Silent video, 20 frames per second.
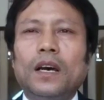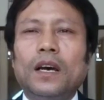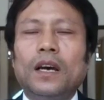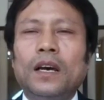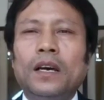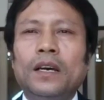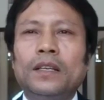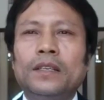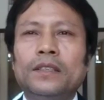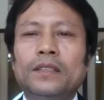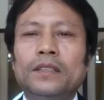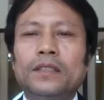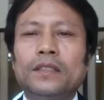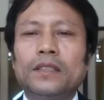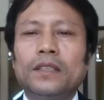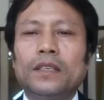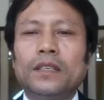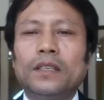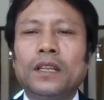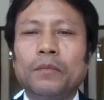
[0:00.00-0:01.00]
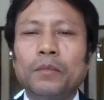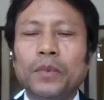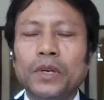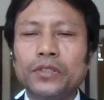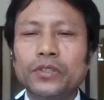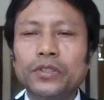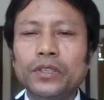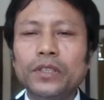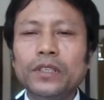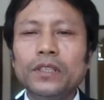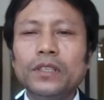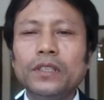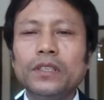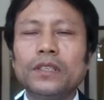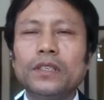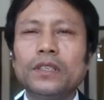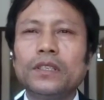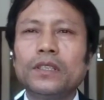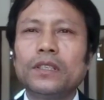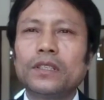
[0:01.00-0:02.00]
and number 3,
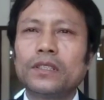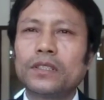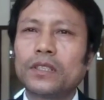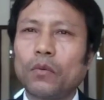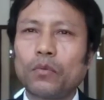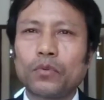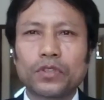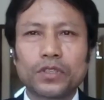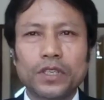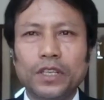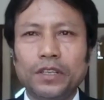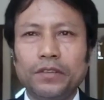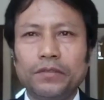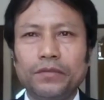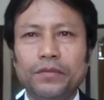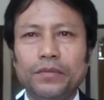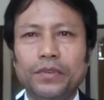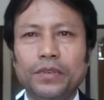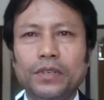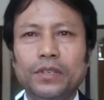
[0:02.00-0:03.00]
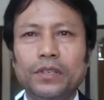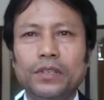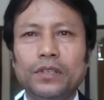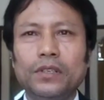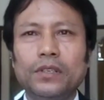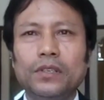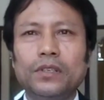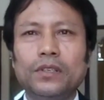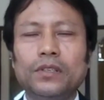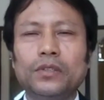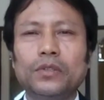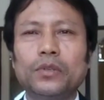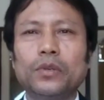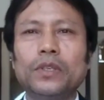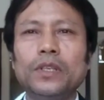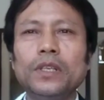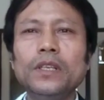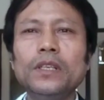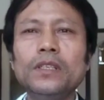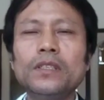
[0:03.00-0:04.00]
sound sleep.
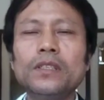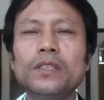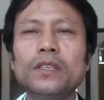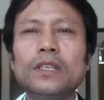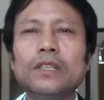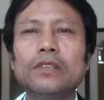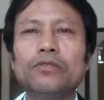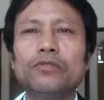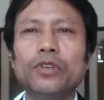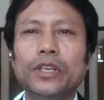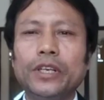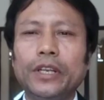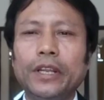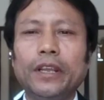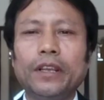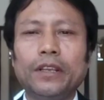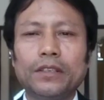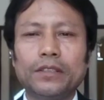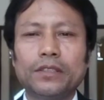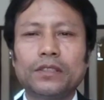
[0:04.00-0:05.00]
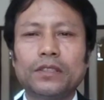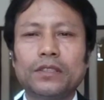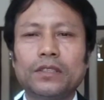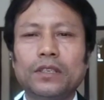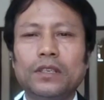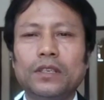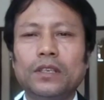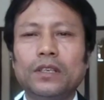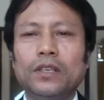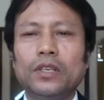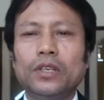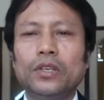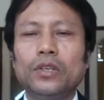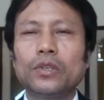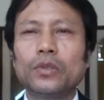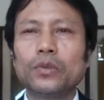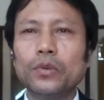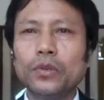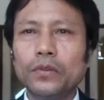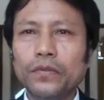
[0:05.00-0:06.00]
So these 3 things:
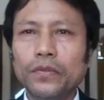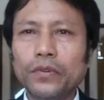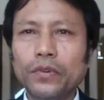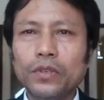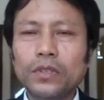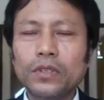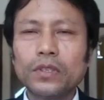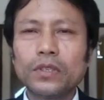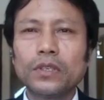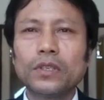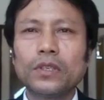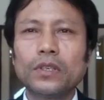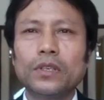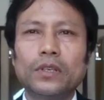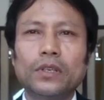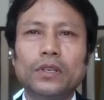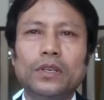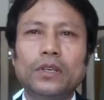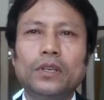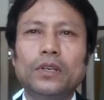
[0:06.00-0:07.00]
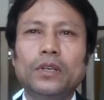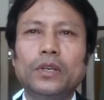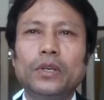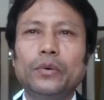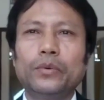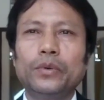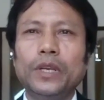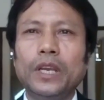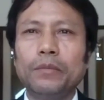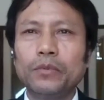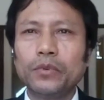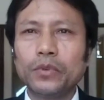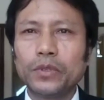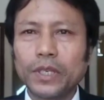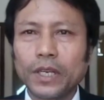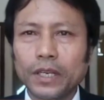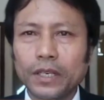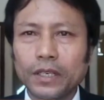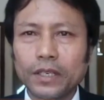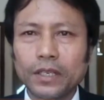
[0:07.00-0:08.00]
good food, we have to
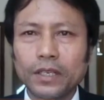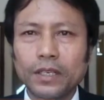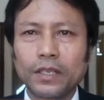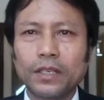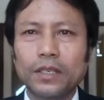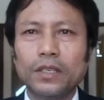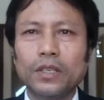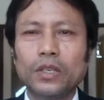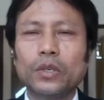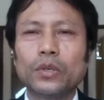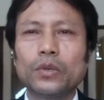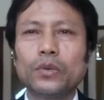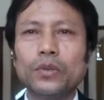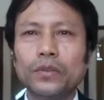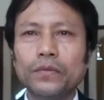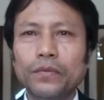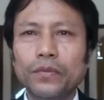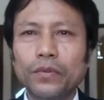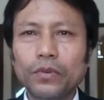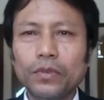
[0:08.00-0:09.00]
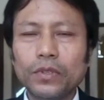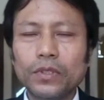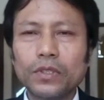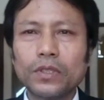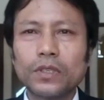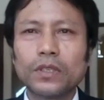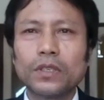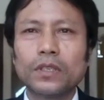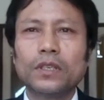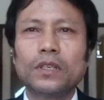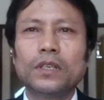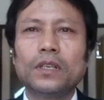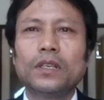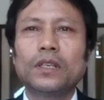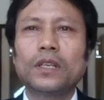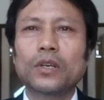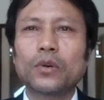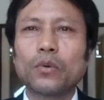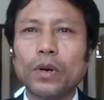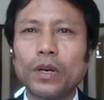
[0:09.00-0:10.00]
take good food,
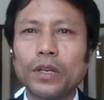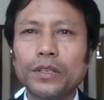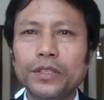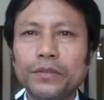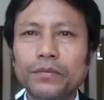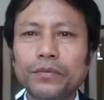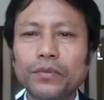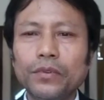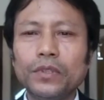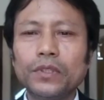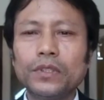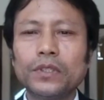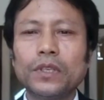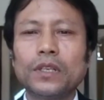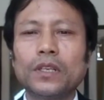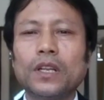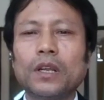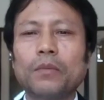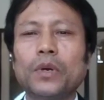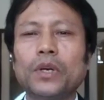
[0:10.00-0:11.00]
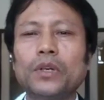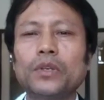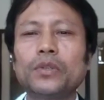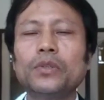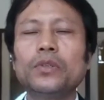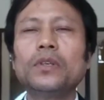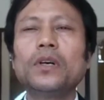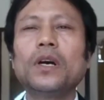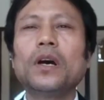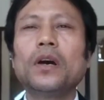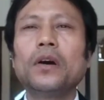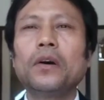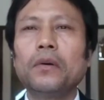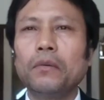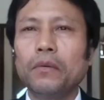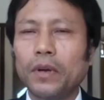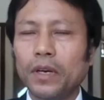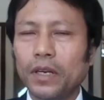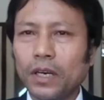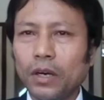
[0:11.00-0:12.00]
the quality food. Number 2,
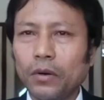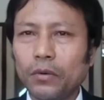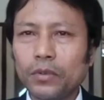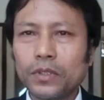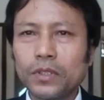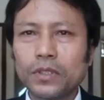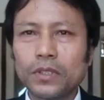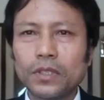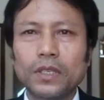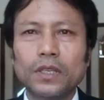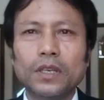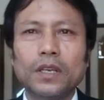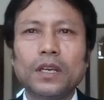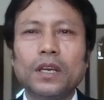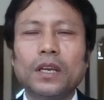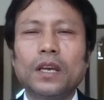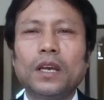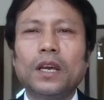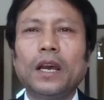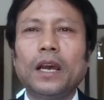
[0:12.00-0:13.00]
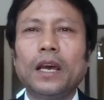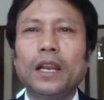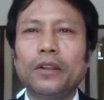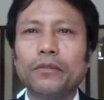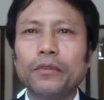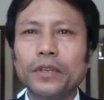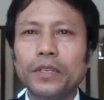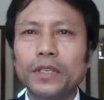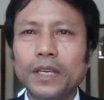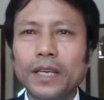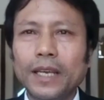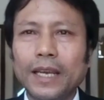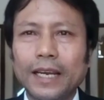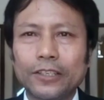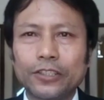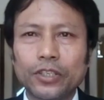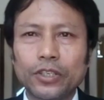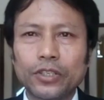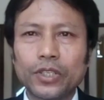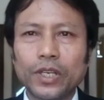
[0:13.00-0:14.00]
workout. Along with the
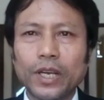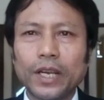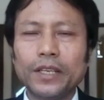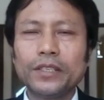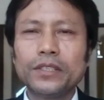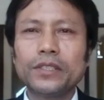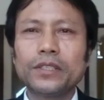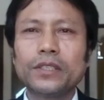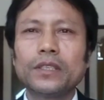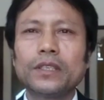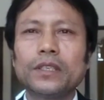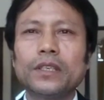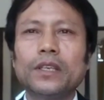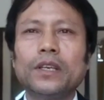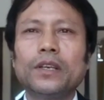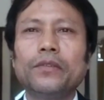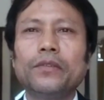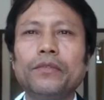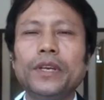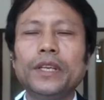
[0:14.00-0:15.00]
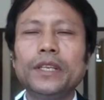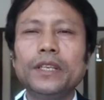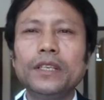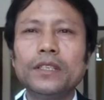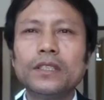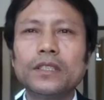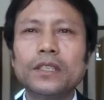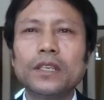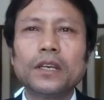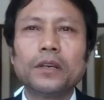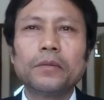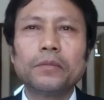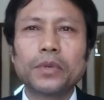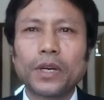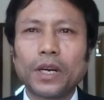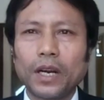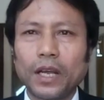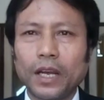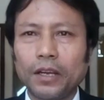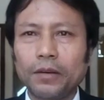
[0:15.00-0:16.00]
exercise we need
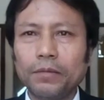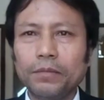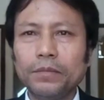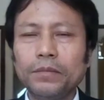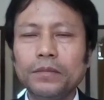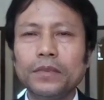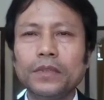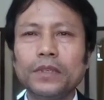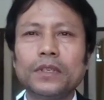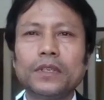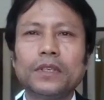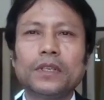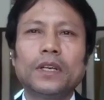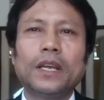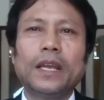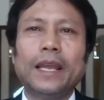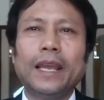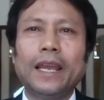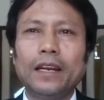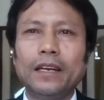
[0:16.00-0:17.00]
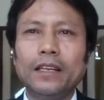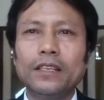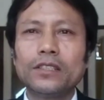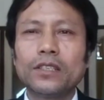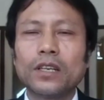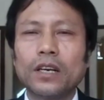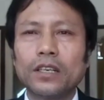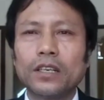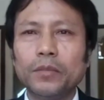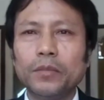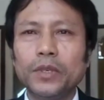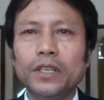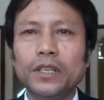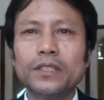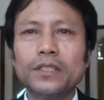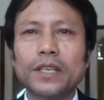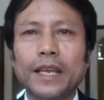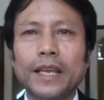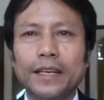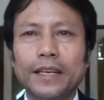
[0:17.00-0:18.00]
pranayam at least 30
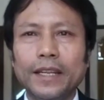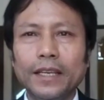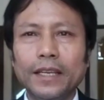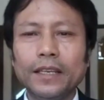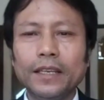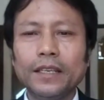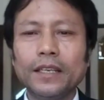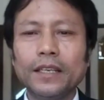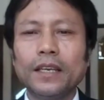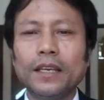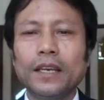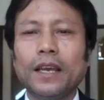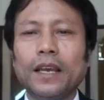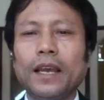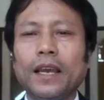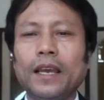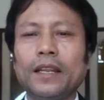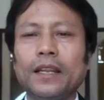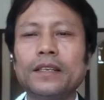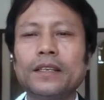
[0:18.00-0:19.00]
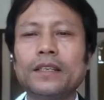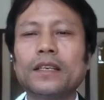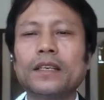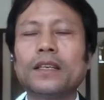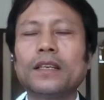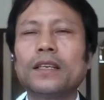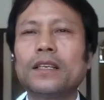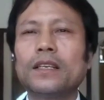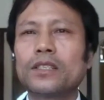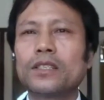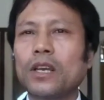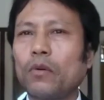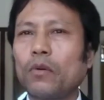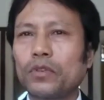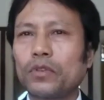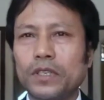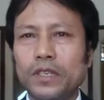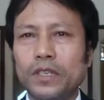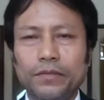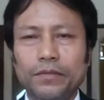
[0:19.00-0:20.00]
minutes a day, and
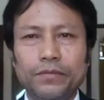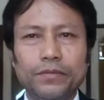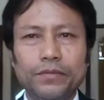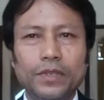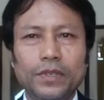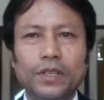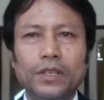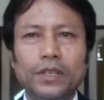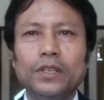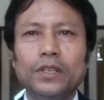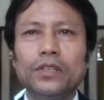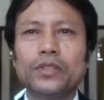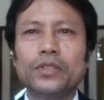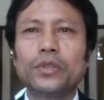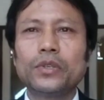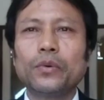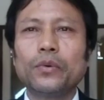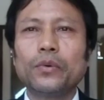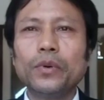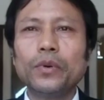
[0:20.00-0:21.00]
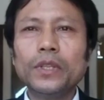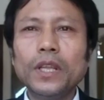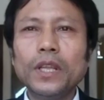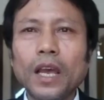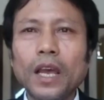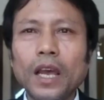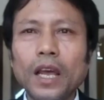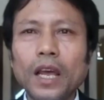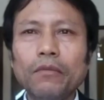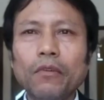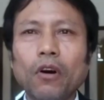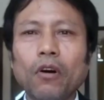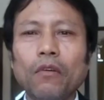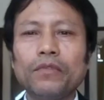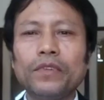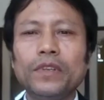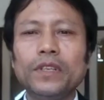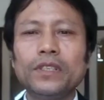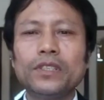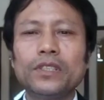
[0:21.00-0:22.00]
sound sleep. So with the help
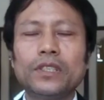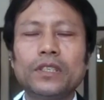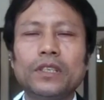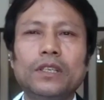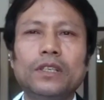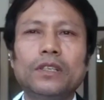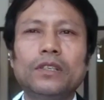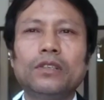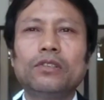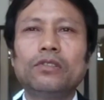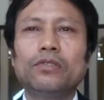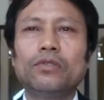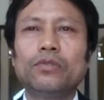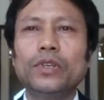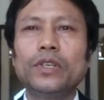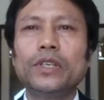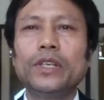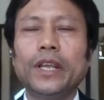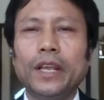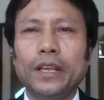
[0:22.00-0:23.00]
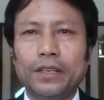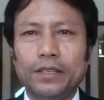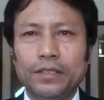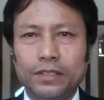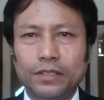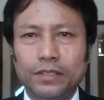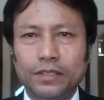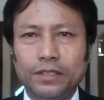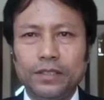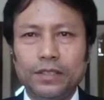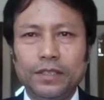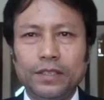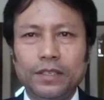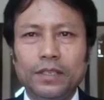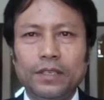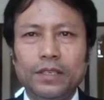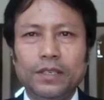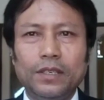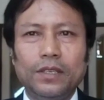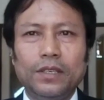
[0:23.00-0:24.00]
of these 3 things
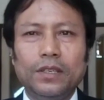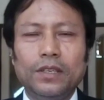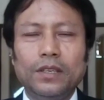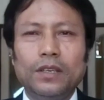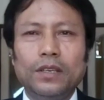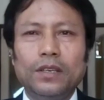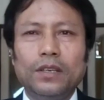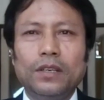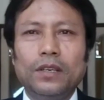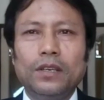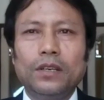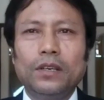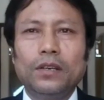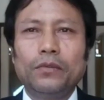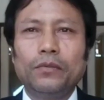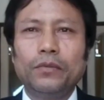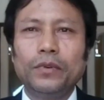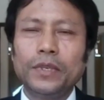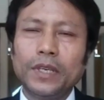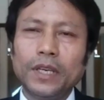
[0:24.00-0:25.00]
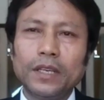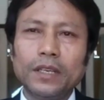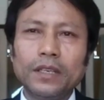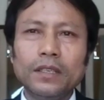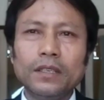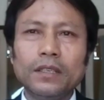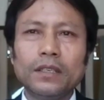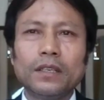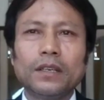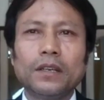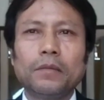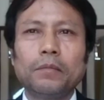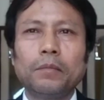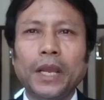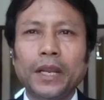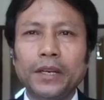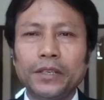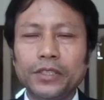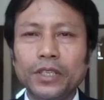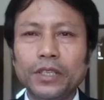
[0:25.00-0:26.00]
we can
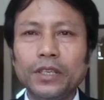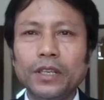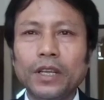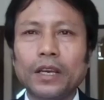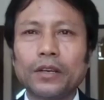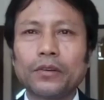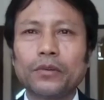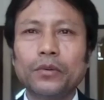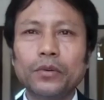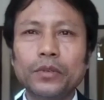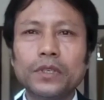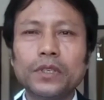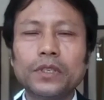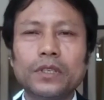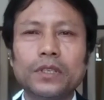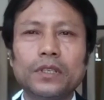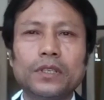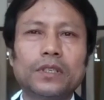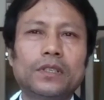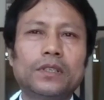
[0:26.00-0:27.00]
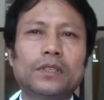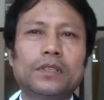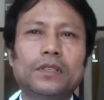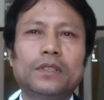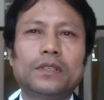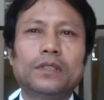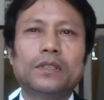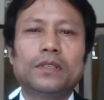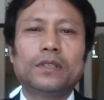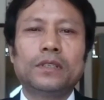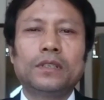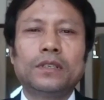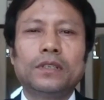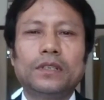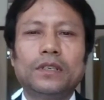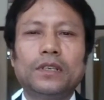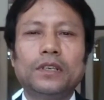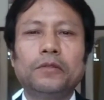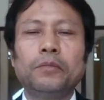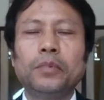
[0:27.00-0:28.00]
maintain a good
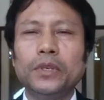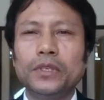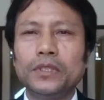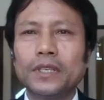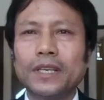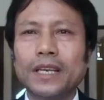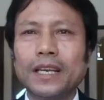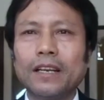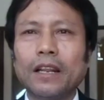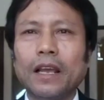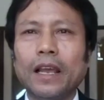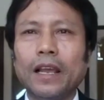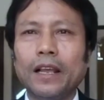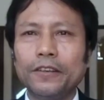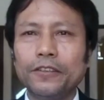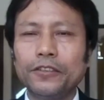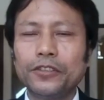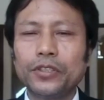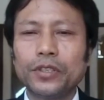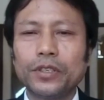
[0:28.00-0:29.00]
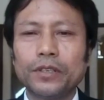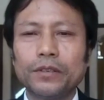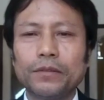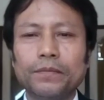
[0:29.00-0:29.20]
physical health,